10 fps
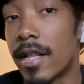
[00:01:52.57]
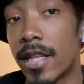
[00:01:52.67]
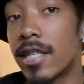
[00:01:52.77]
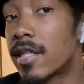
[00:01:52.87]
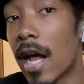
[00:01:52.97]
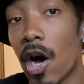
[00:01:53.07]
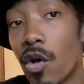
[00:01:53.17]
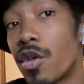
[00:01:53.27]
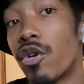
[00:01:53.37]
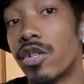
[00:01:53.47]
This not
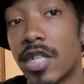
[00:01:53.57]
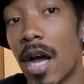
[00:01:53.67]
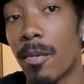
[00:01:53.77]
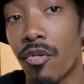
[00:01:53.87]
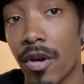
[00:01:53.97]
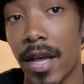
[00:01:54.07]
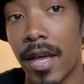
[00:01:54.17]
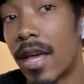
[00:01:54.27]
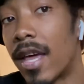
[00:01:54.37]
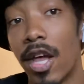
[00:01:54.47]
only hurt Ja Morant,
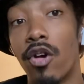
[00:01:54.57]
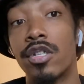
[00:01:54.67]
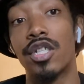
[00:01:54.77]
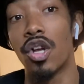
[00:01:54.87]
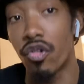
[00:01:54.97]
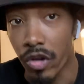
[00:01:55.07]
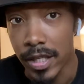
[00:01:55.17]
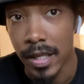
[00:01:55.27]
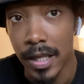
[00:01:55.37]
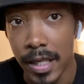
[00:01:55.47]
it hurts the
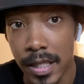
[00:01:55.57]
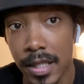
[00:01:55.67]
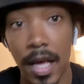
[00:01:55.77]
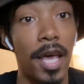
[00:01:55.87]
Grizzlies.